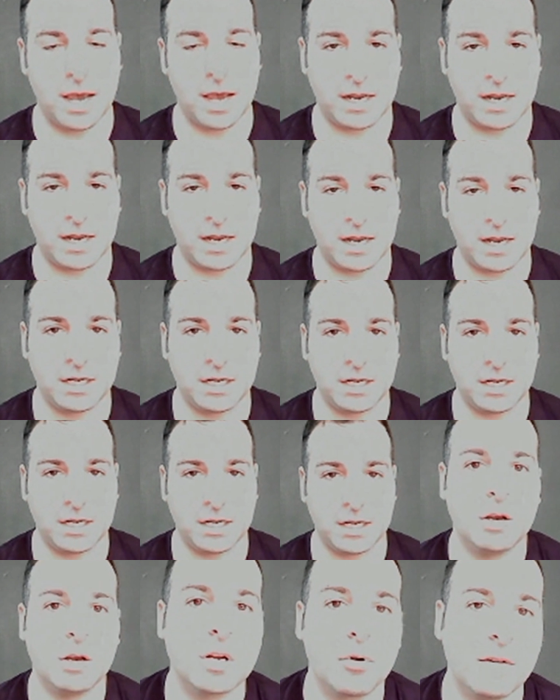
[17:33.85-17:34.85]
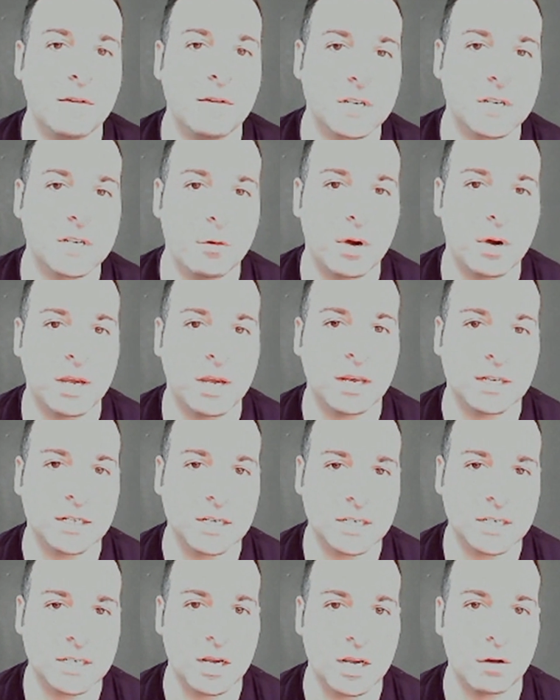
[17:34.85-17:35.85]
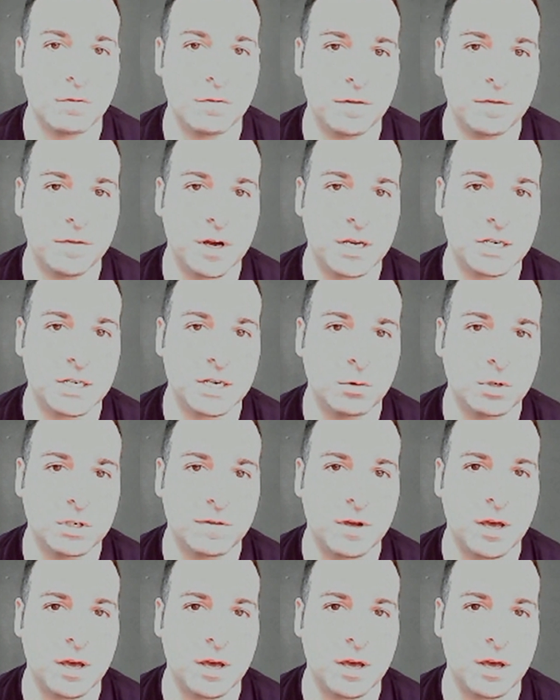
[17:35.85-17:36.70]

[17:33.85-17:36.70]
And he's previously working as a CEO for Pfizer,